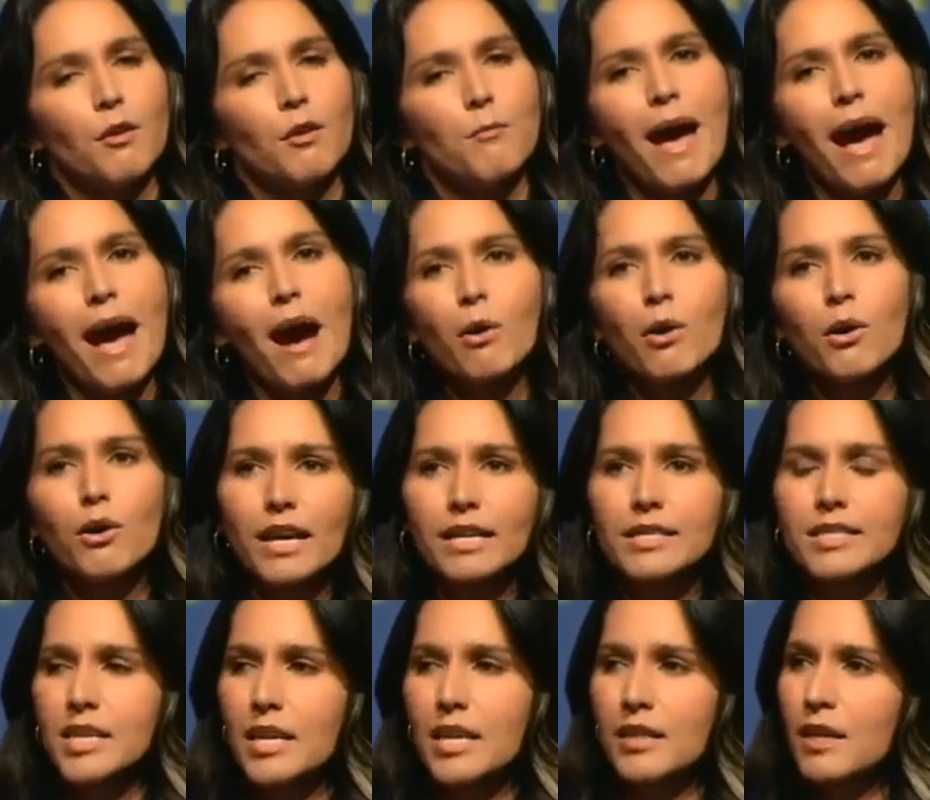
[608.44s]
The power
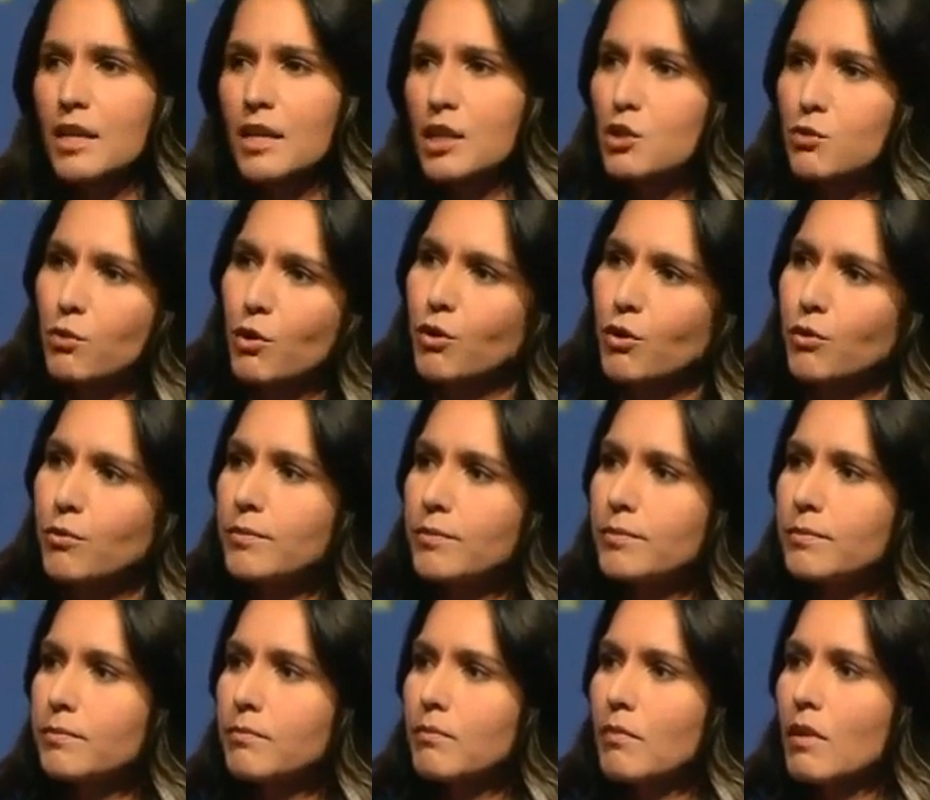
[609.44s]
that's in this room,
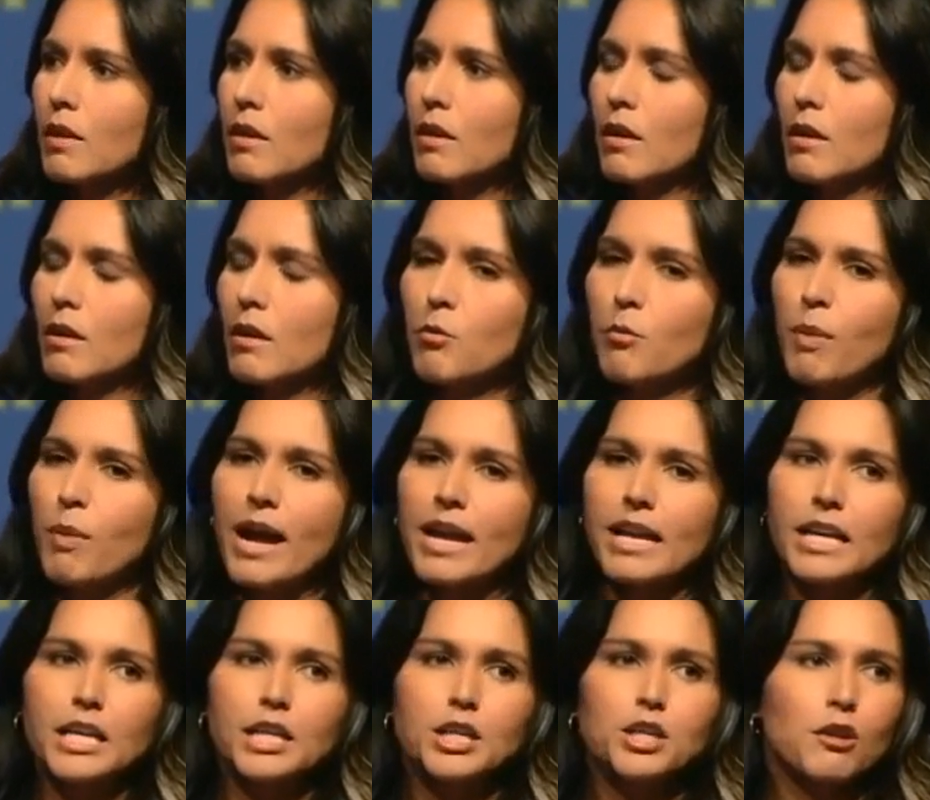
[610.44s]

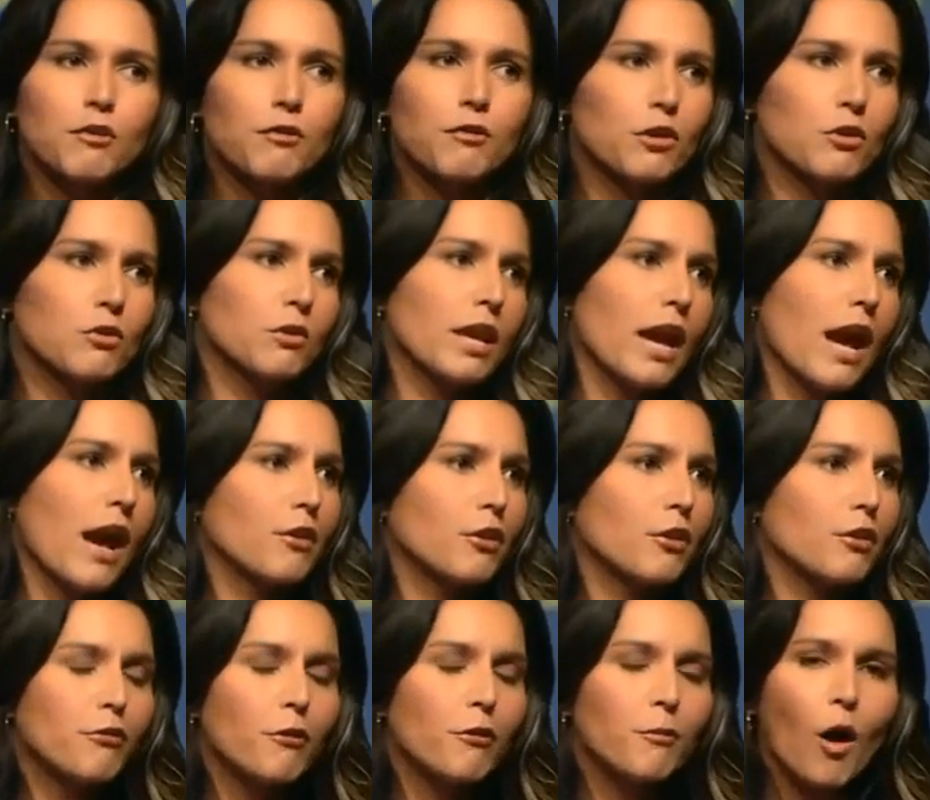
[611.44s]
by each of you
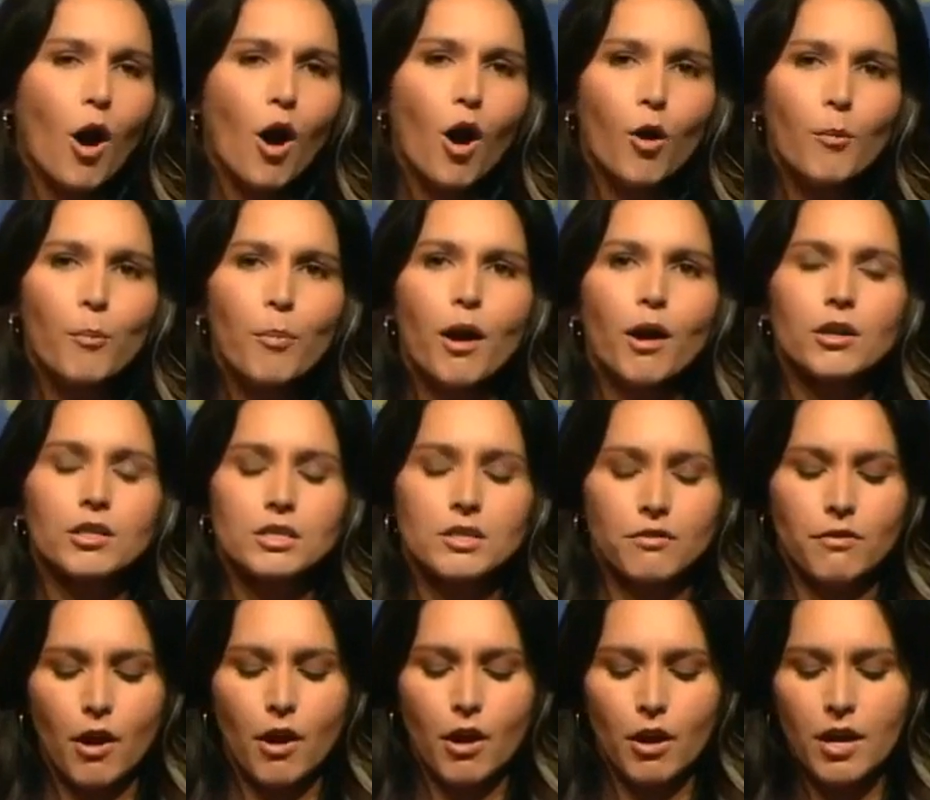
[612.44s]
gathered from all parts
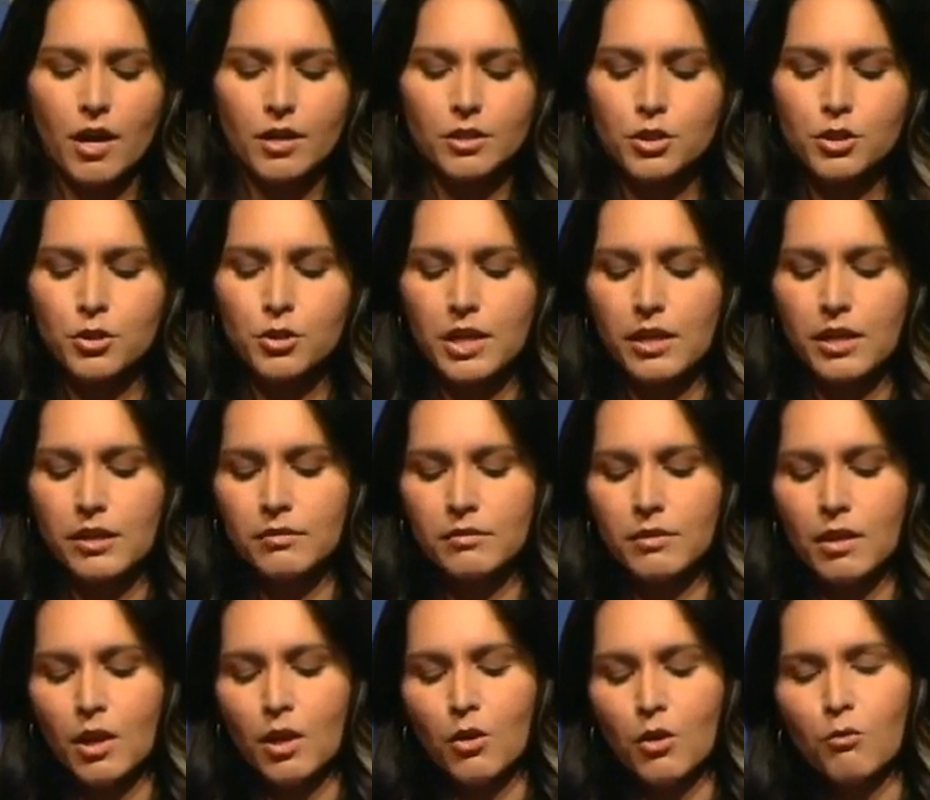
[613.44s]
of our country,
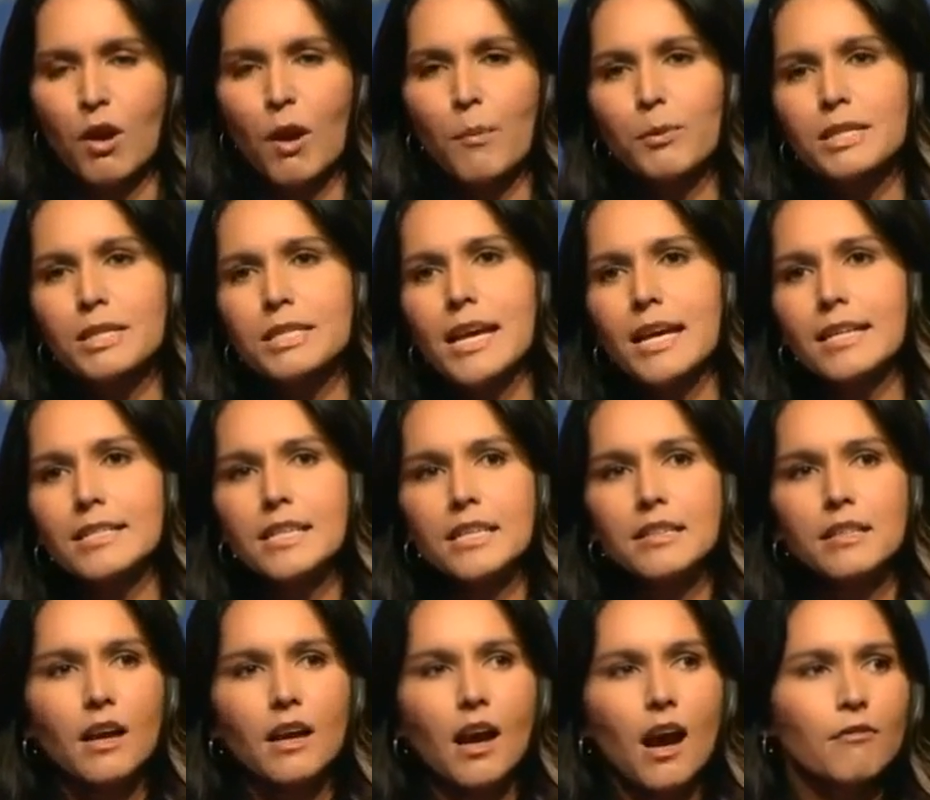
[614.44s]

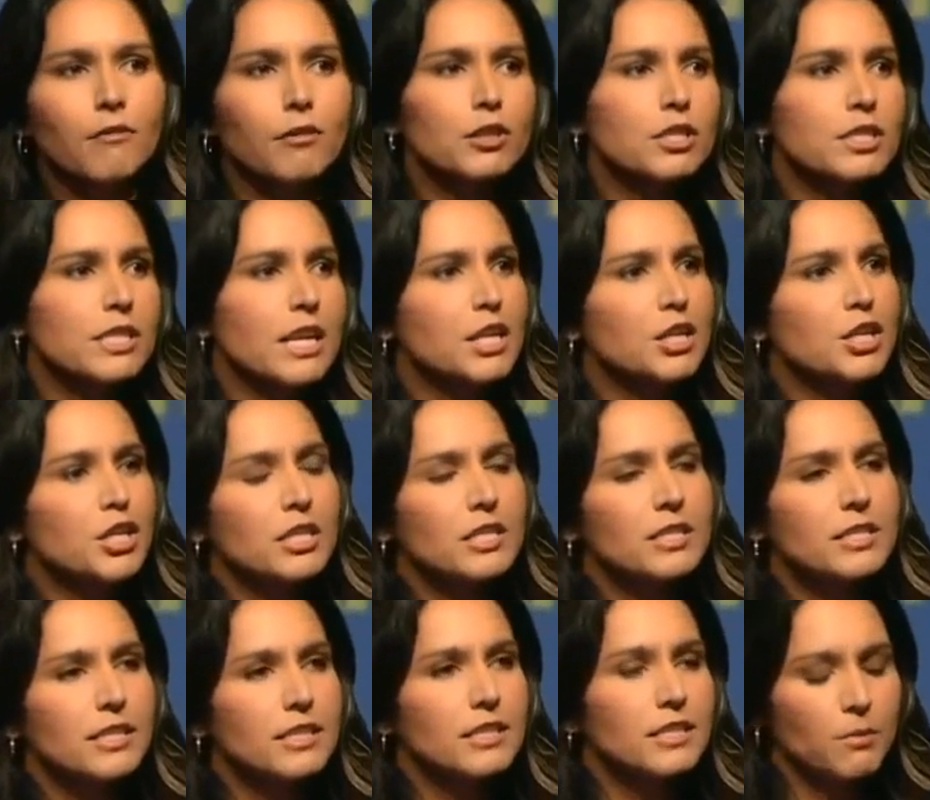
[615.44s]
representing the
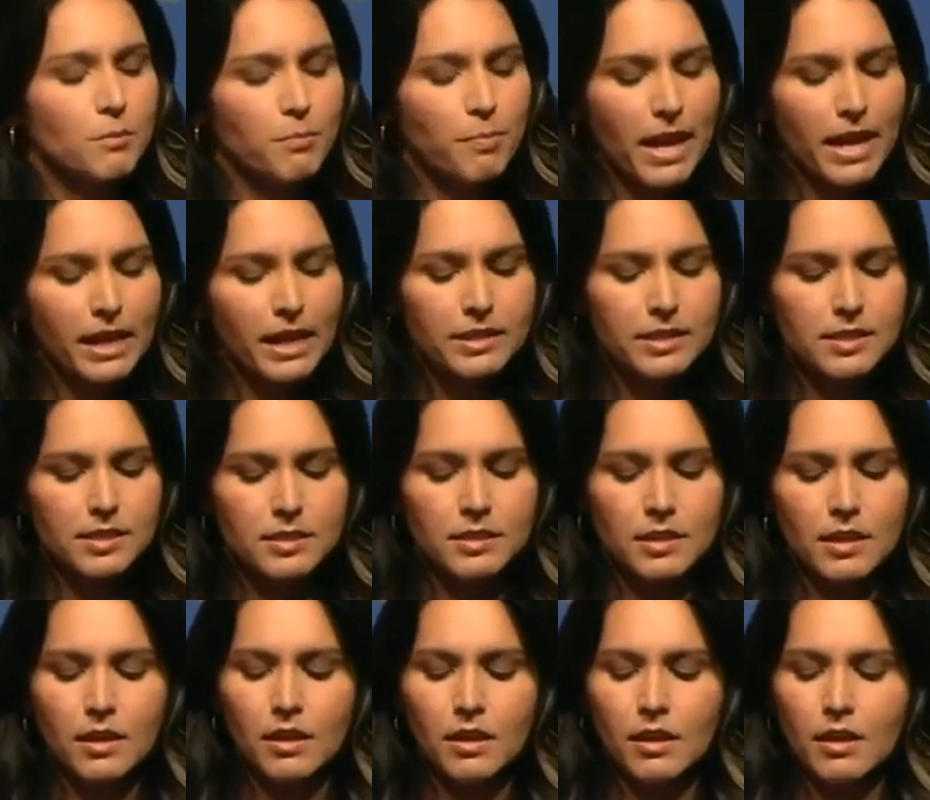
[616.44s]
conversations and debates